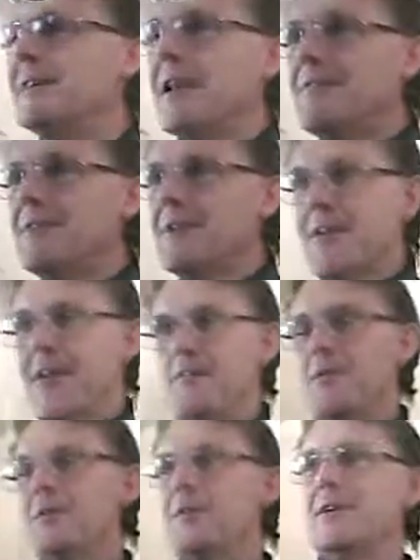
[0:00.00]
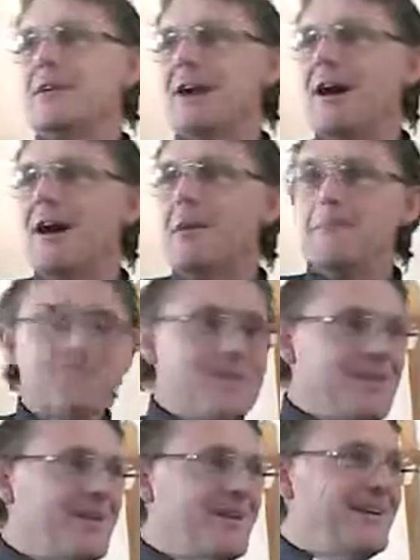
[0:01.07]
Leave the camera in the car,
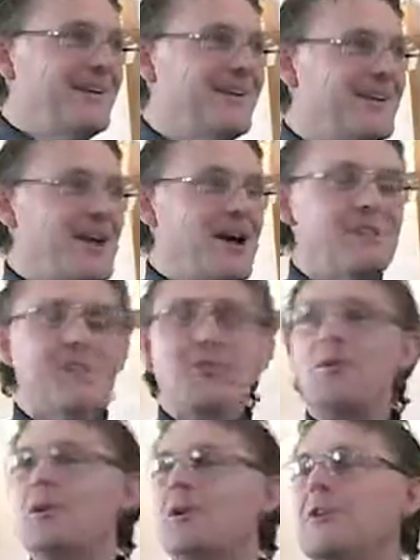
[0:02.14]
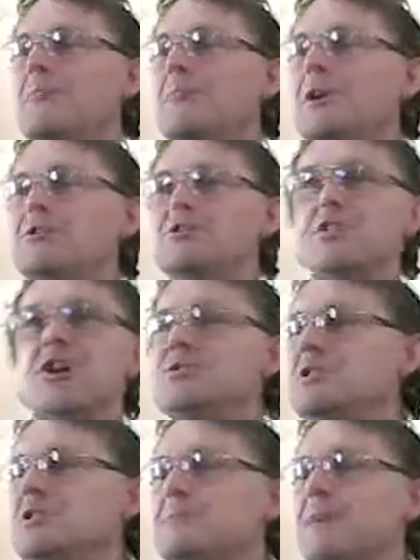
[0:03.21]
go for a walk on the beach, no
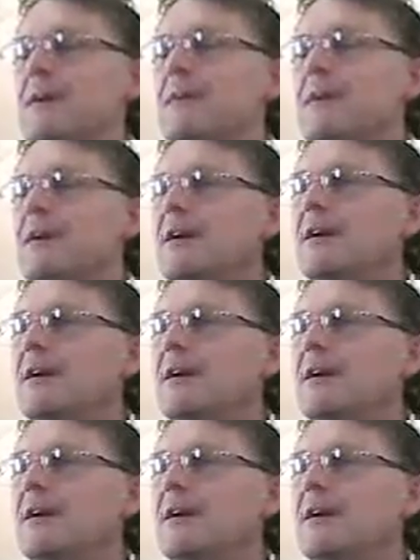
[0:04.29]
newspaper.